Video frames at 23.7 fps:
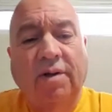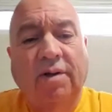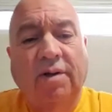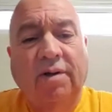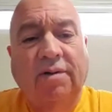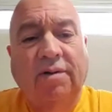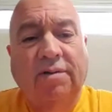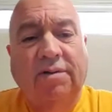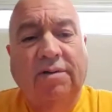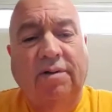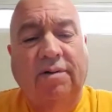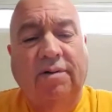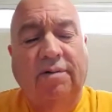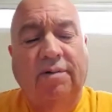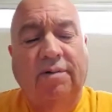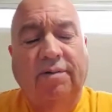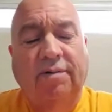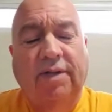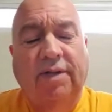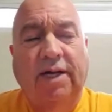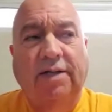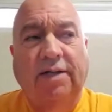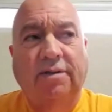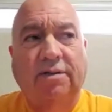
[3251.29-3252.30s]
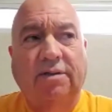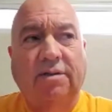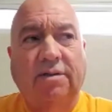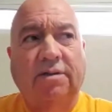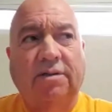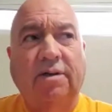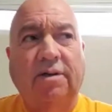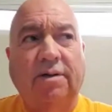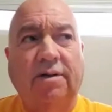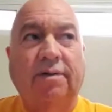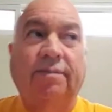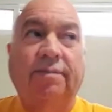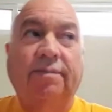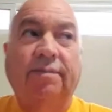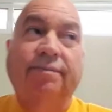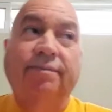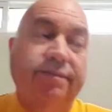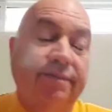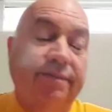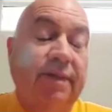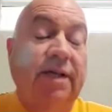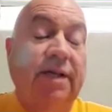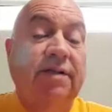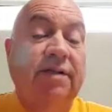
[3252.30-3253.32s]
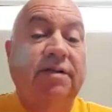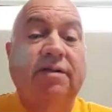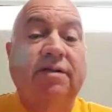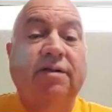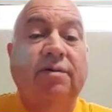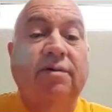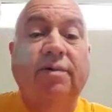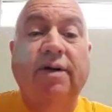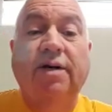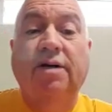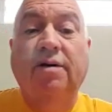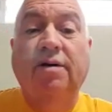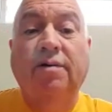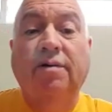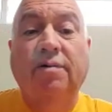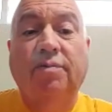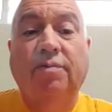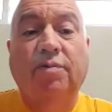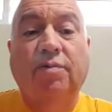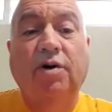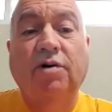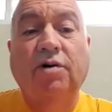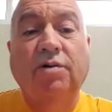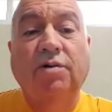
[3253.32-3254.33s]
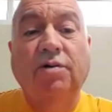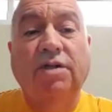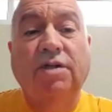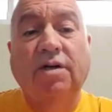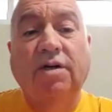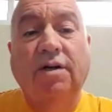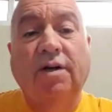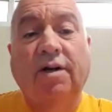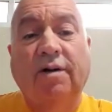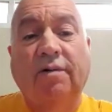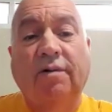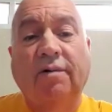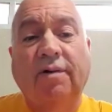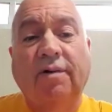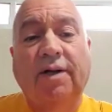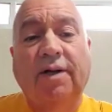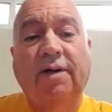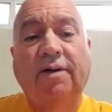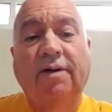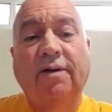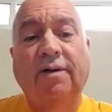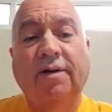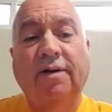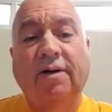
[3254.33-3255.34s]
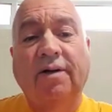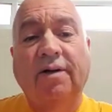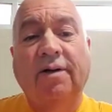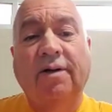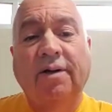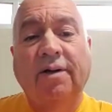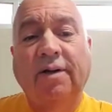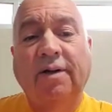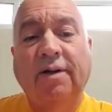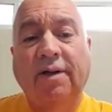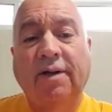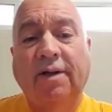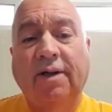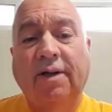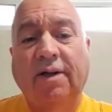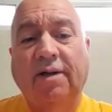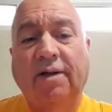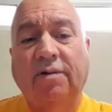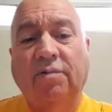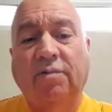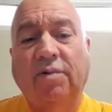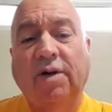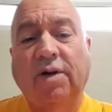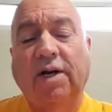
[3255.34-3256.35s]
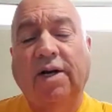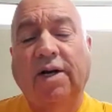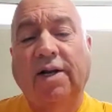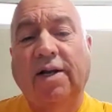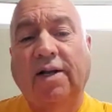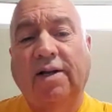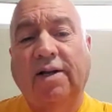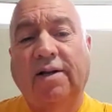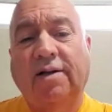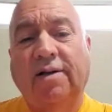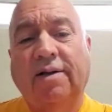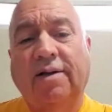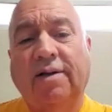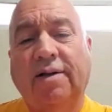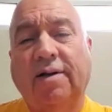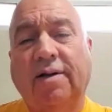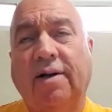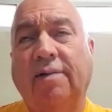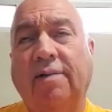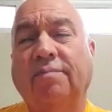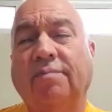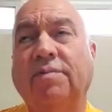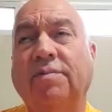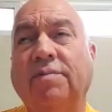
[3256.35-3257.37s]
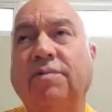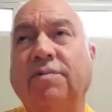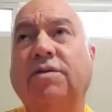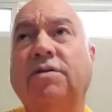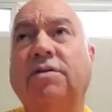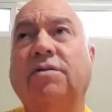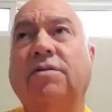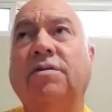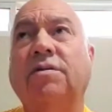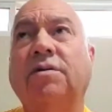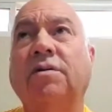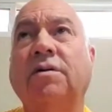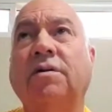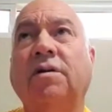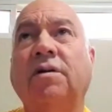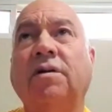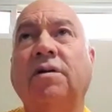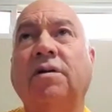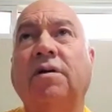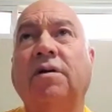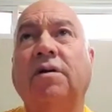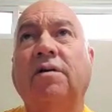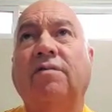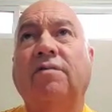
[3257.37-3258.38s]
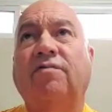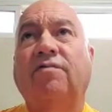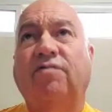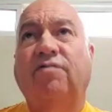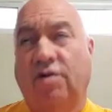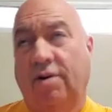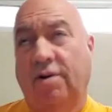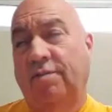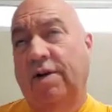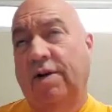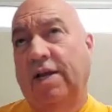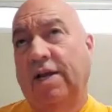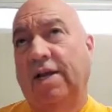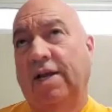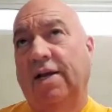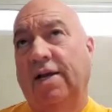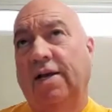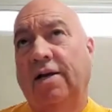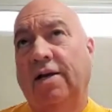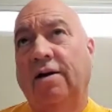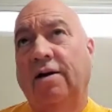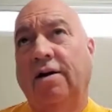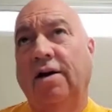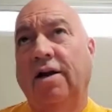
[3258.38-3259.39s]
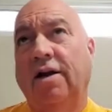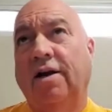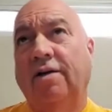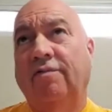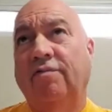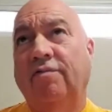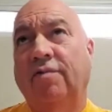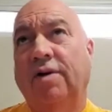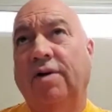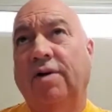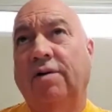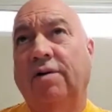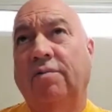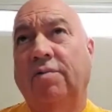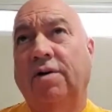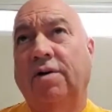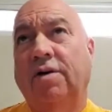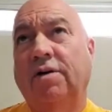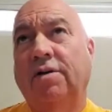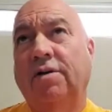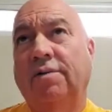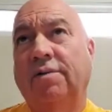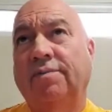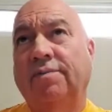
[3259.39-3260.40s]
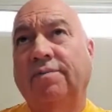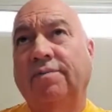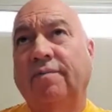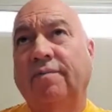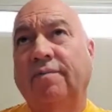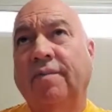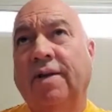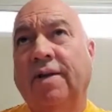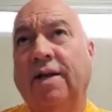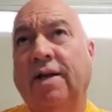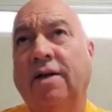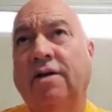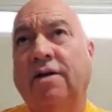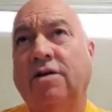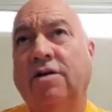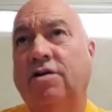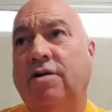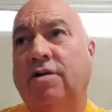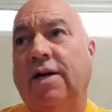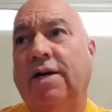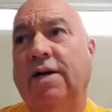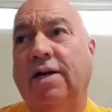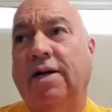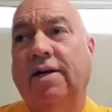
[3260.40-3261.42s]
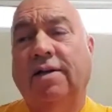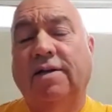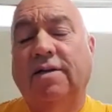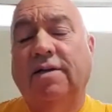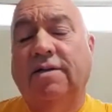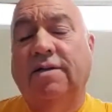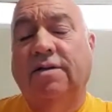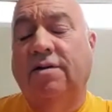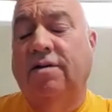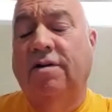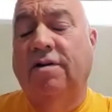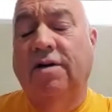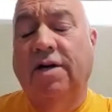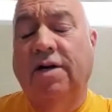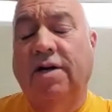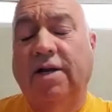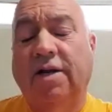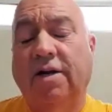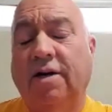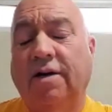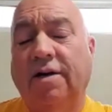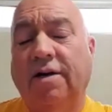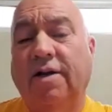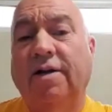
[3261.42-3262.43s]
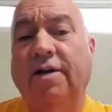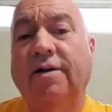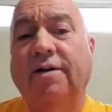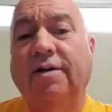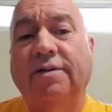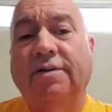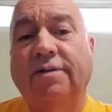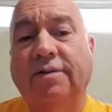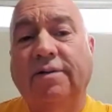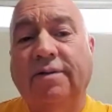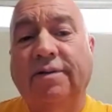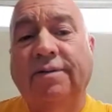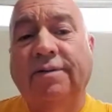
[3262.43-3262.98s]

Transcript: So that's the way to approach it, and it really comes firmly in our life when we're trained like this early in our years.